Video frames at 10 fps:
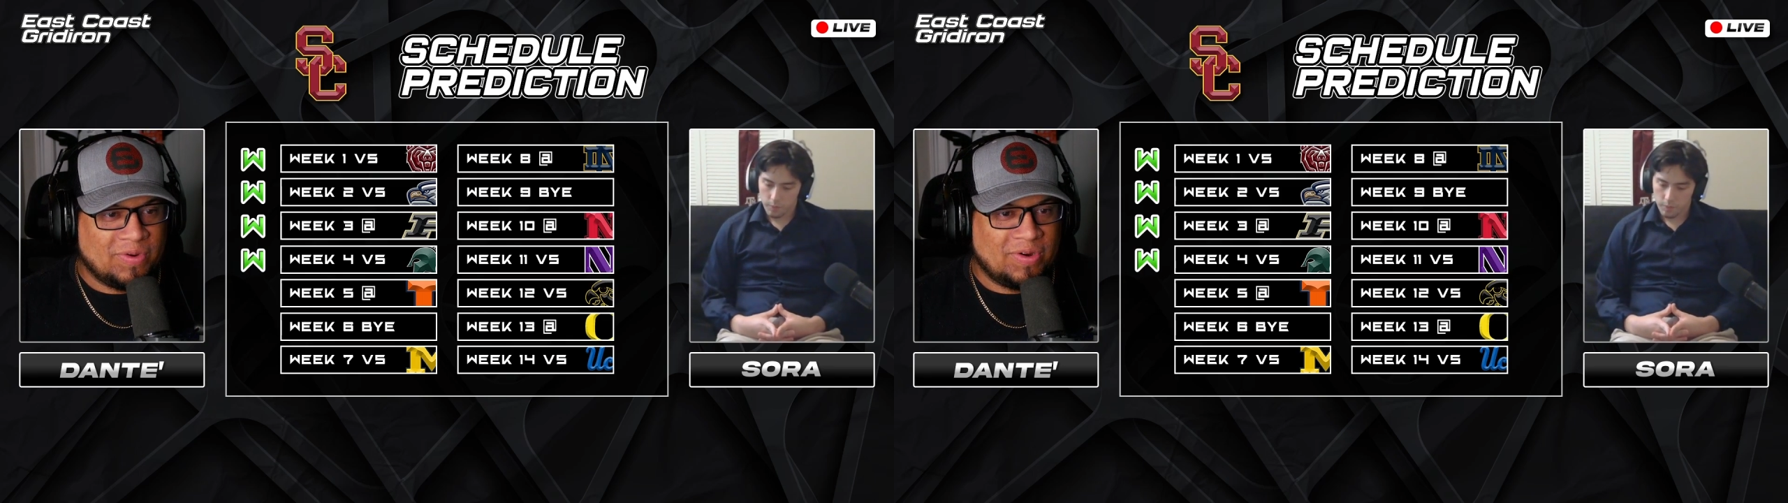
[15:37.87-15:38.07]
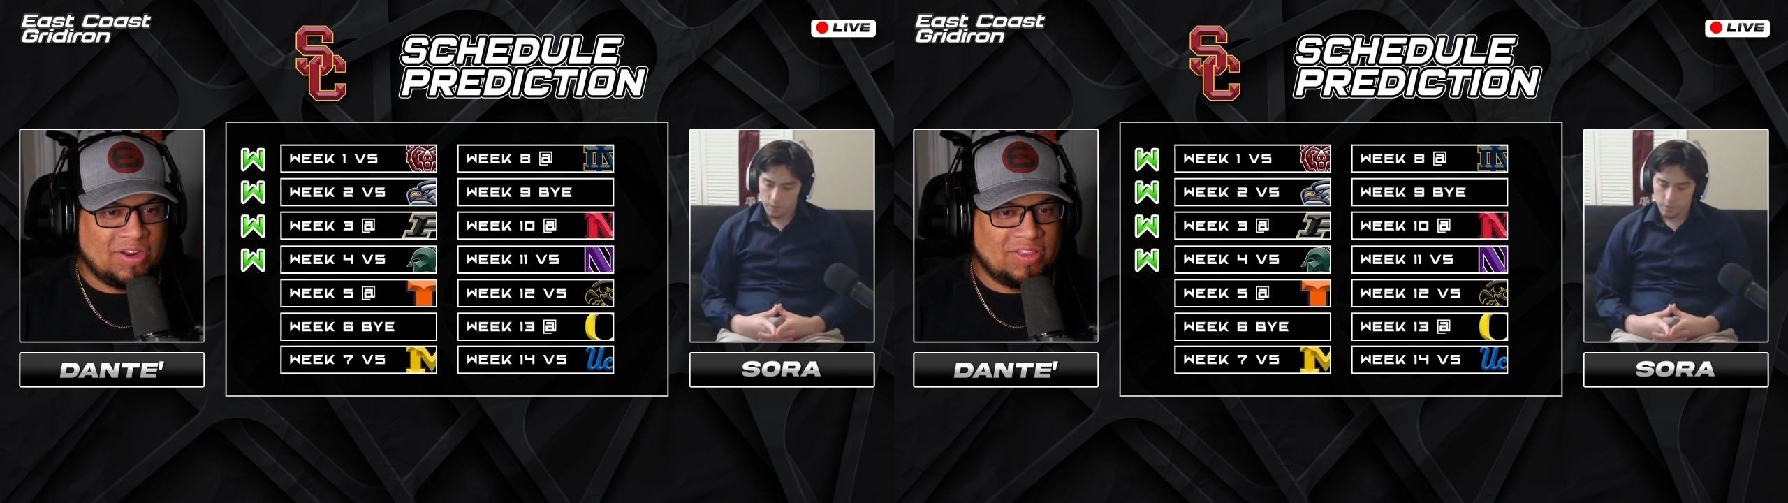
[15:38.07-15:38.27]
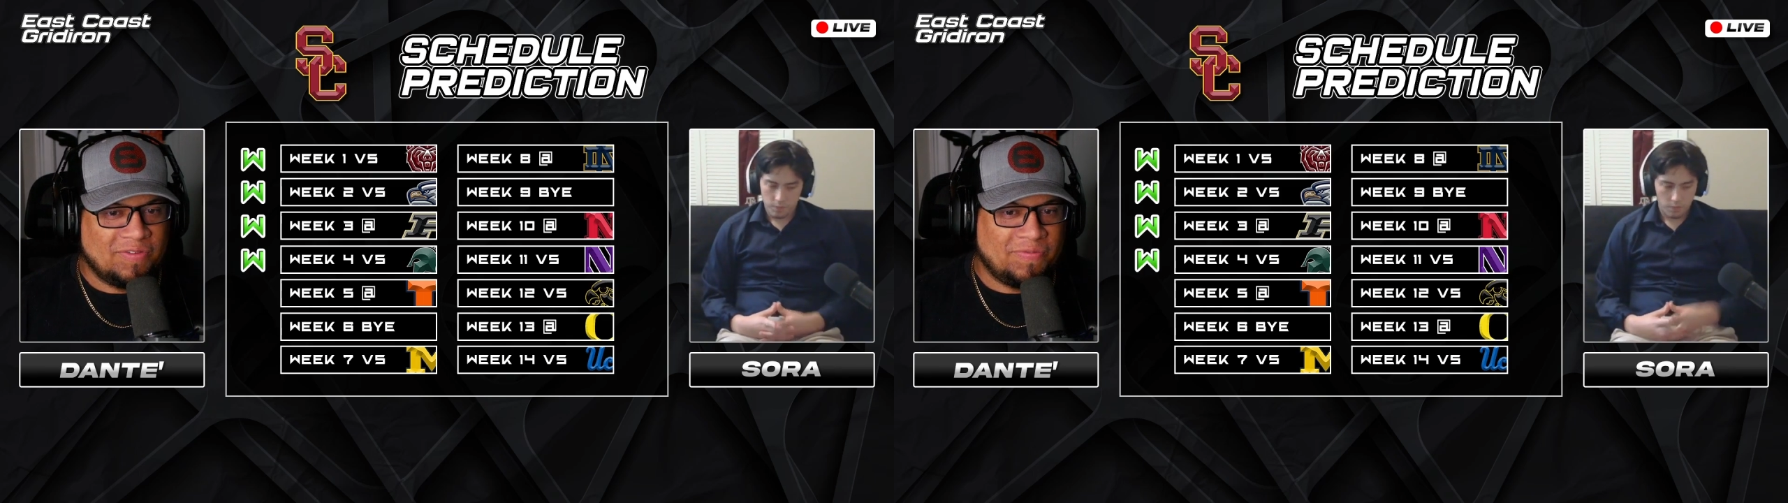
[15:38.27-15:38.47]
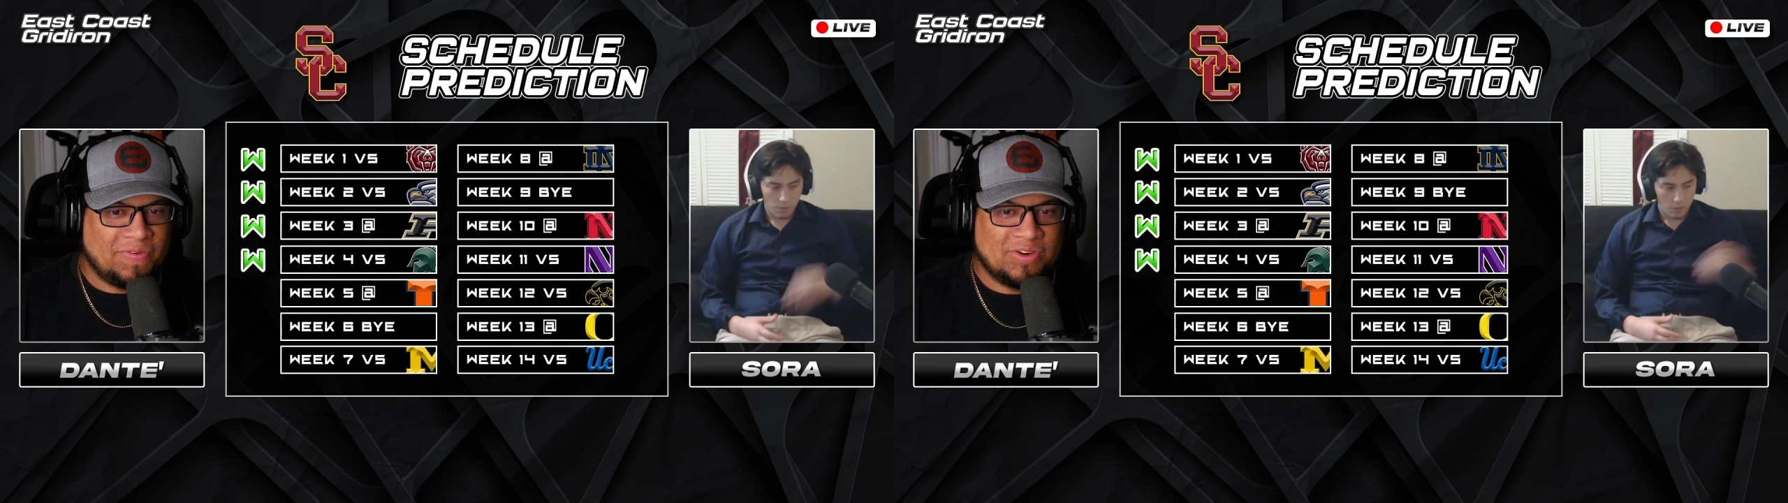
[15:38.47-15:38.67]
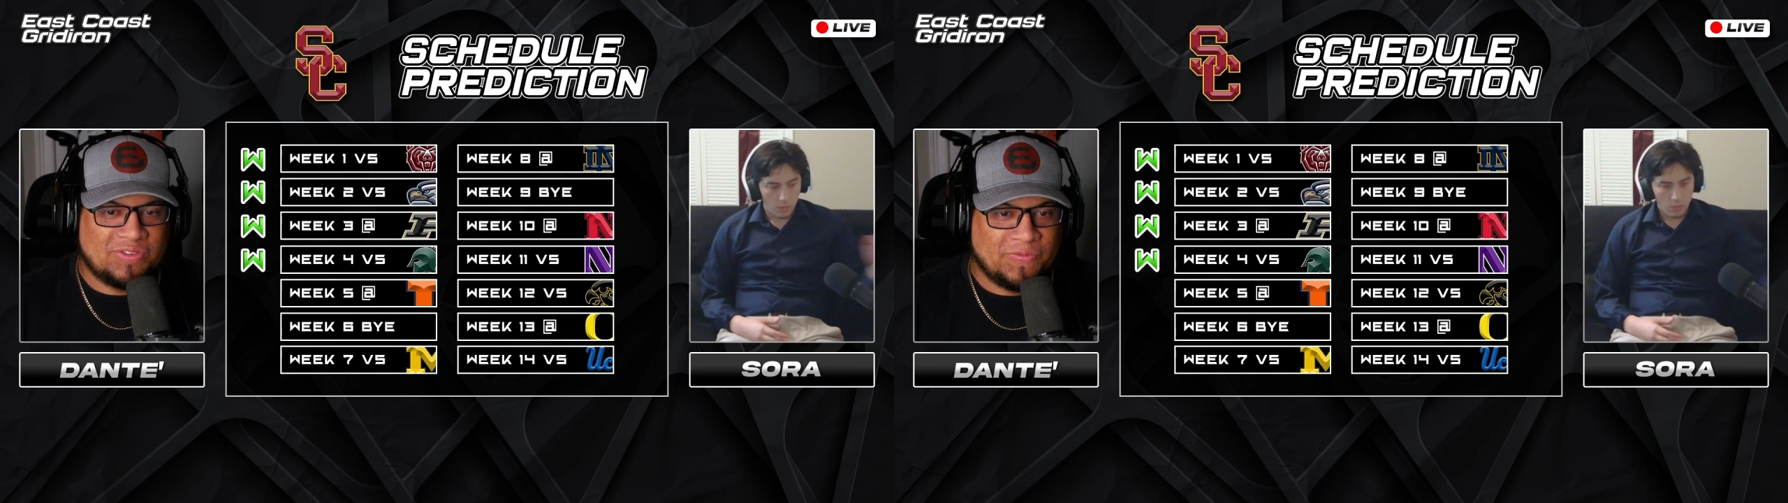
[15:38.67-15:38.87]
in their
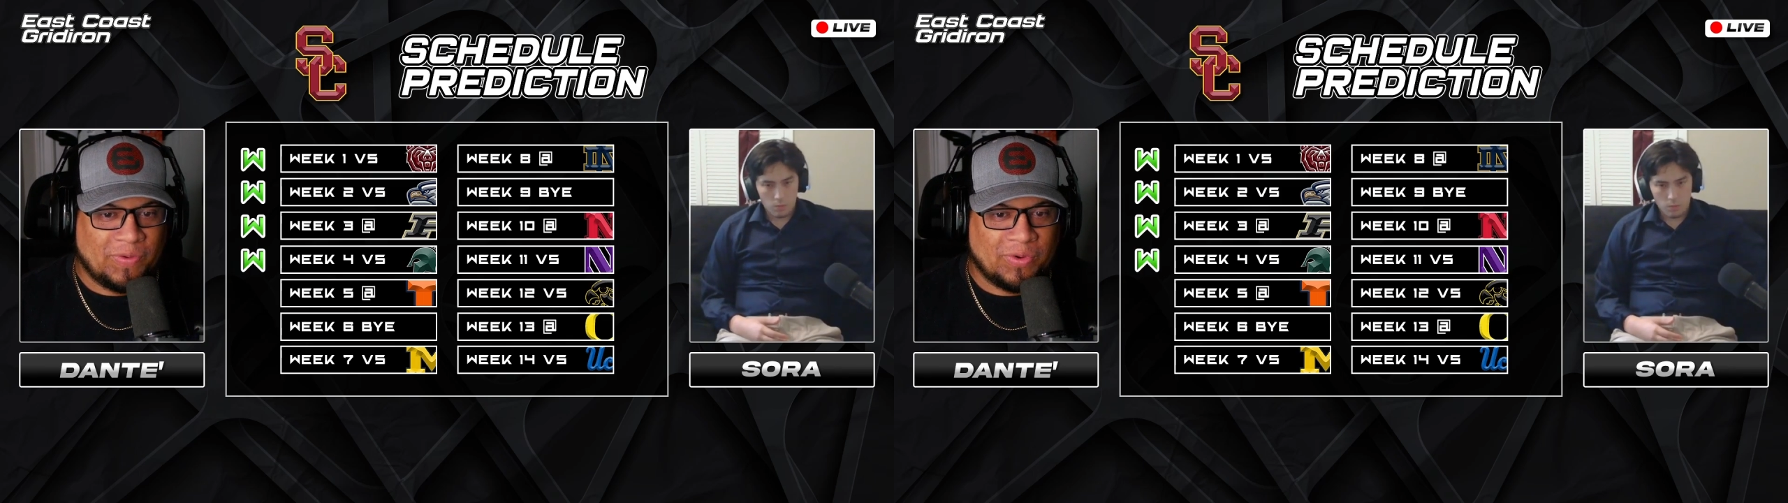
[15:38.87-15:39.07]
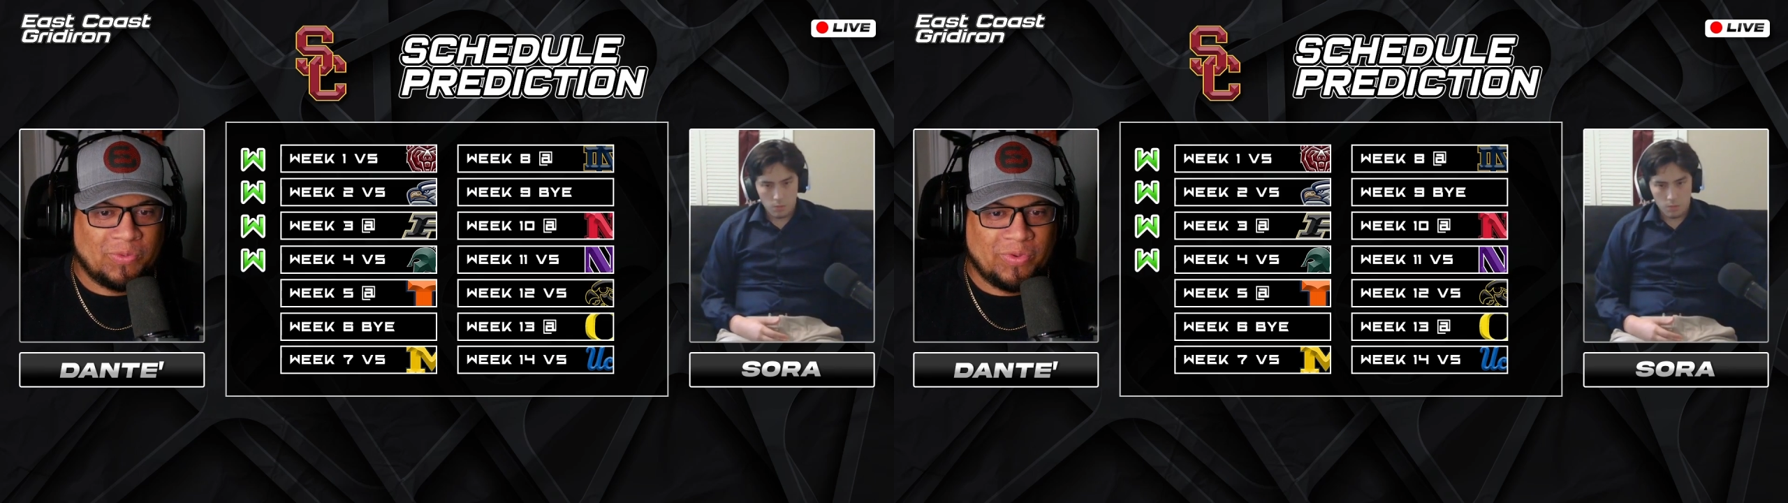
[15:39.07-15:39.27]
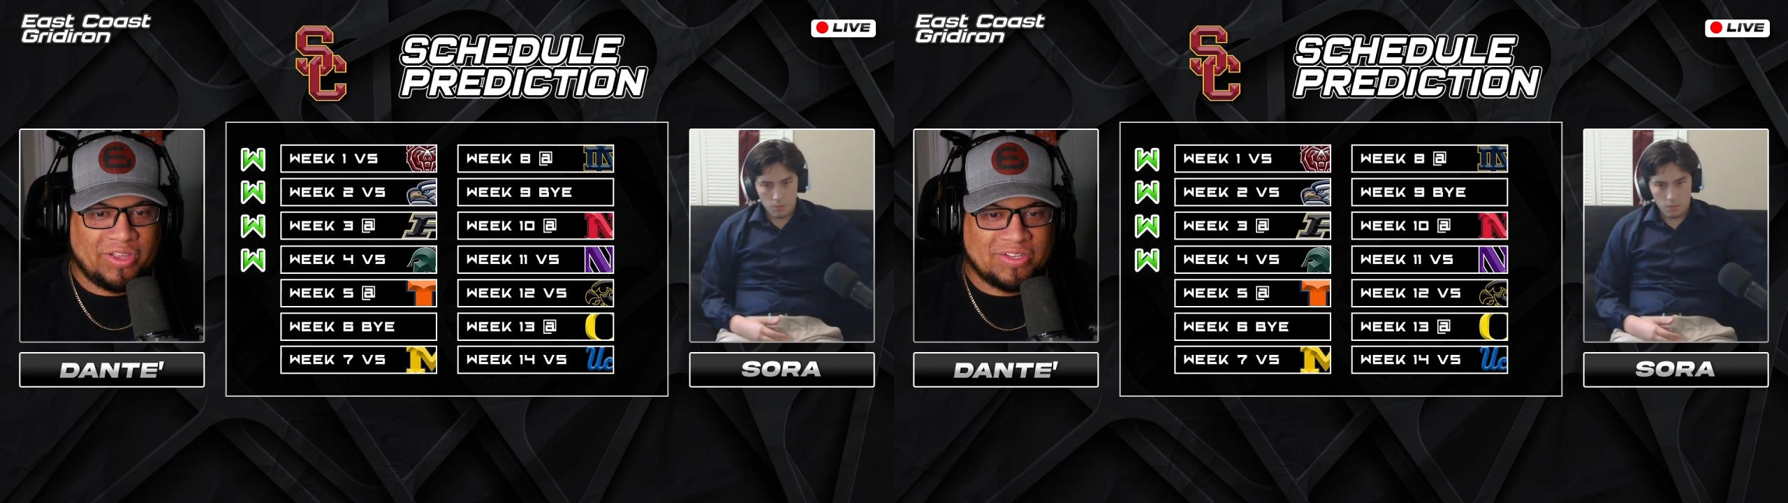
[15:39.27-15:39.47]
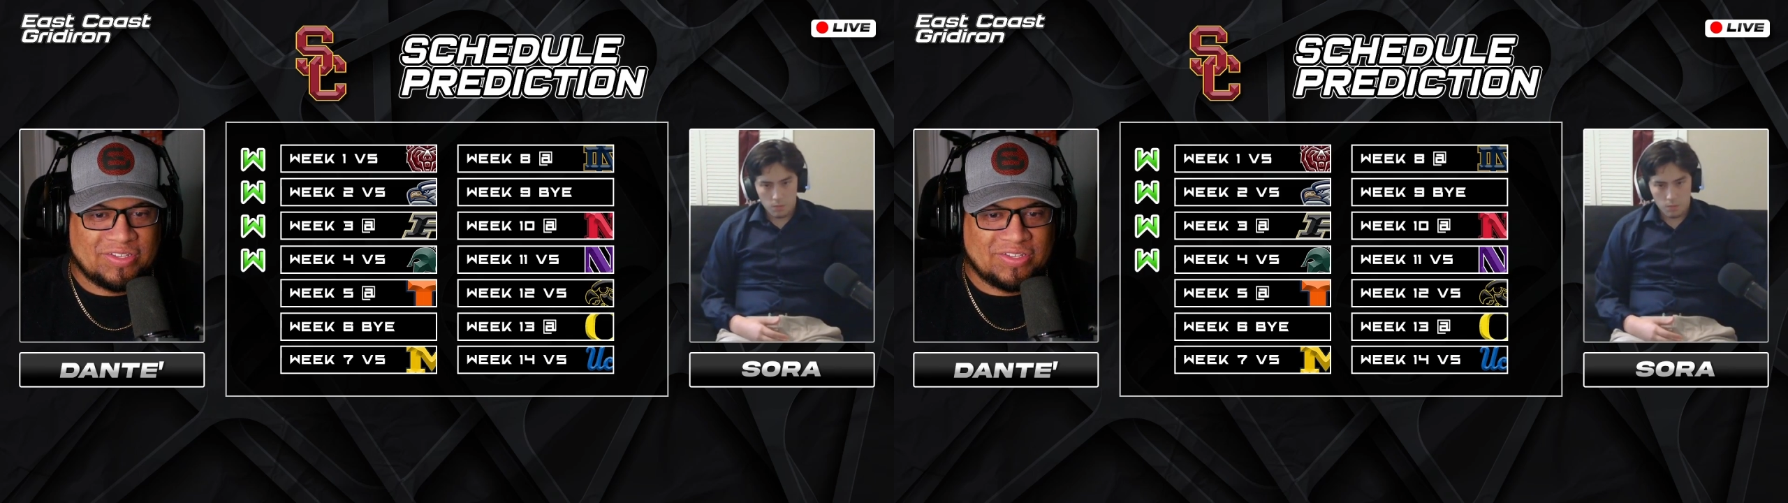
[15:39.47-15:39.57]
first 4 weeks